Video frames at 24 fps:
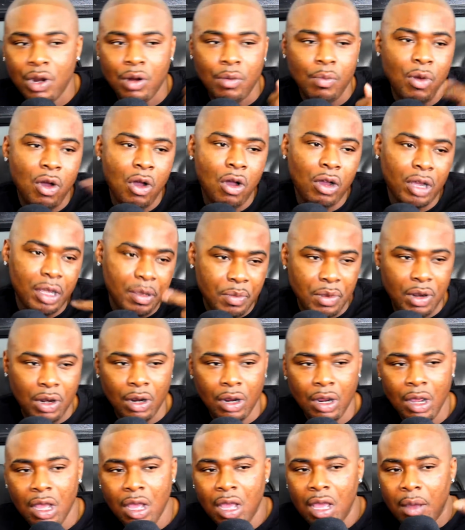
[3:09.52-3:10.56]
Maul, come here,
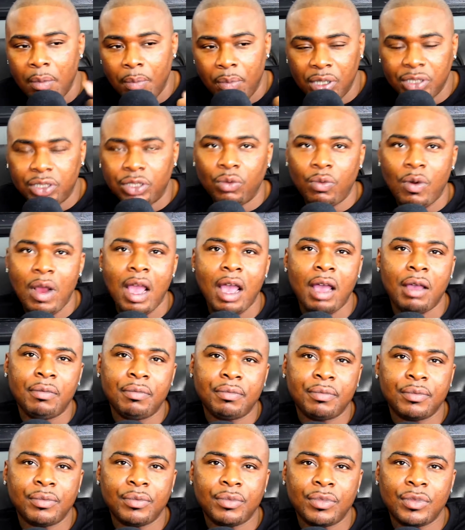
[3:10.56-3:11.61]
bust a rap.
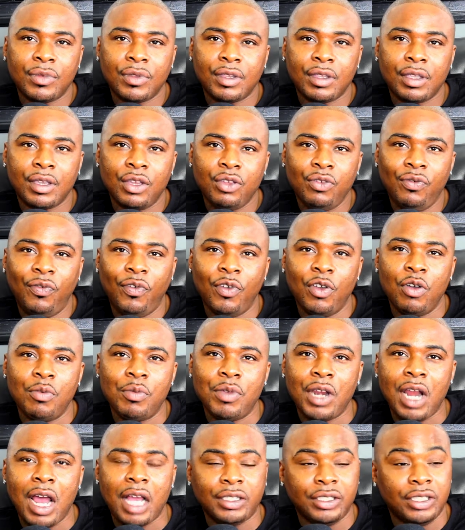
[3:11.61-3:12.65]
You feel me?
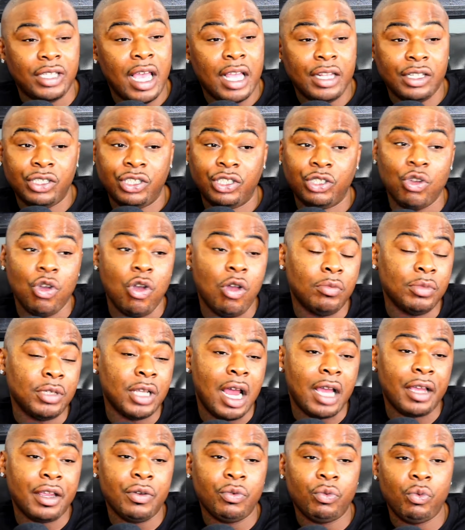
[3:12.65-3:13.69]
And I just had to show them that
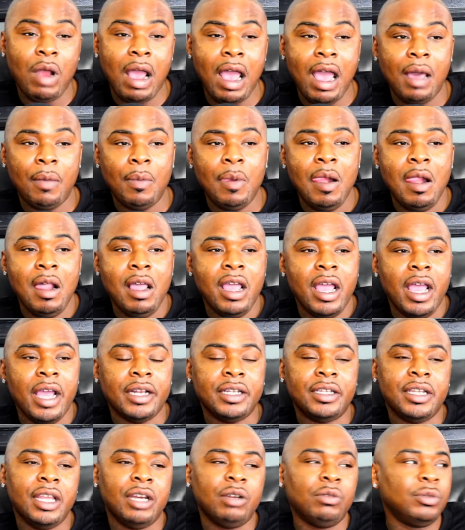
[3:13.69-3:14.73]
I can rap. And
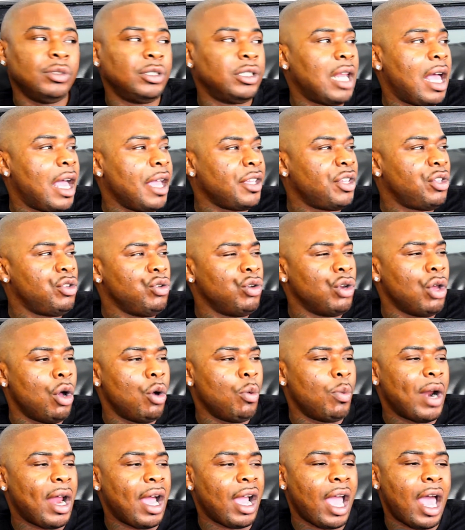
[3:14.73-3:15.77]
then it was like,
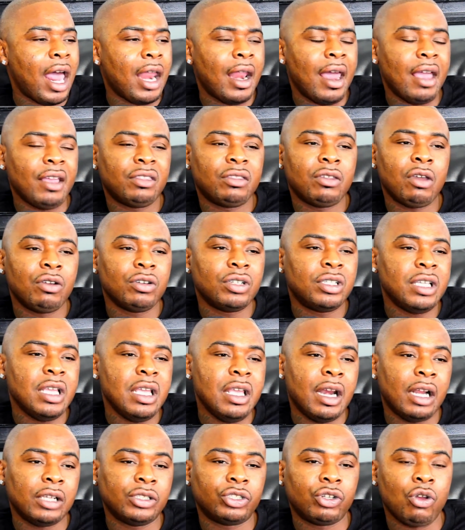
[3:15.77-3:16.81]
when I got like
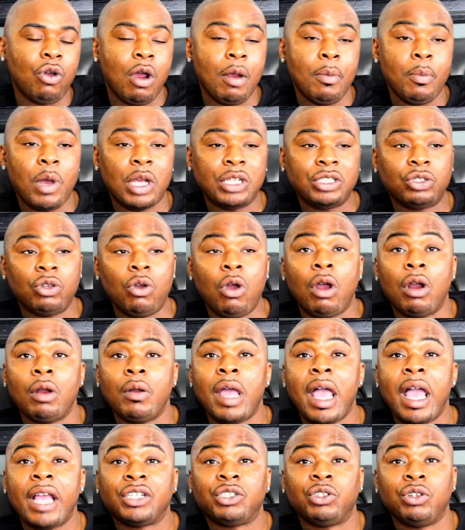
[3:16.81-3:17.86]
13, I
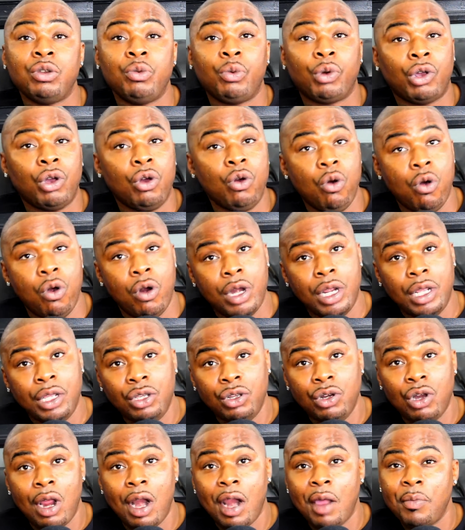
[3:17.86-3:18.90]
started actually recording, you
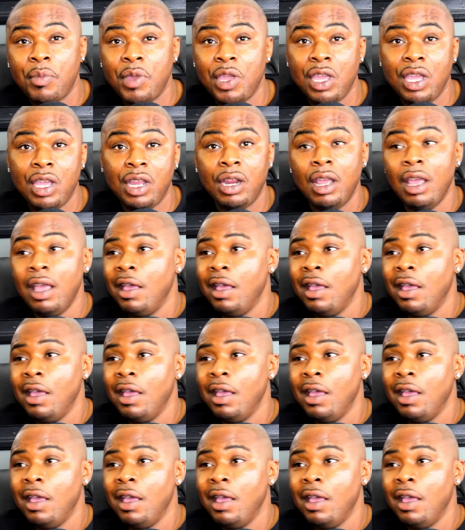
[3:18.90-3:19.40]
know what I mean?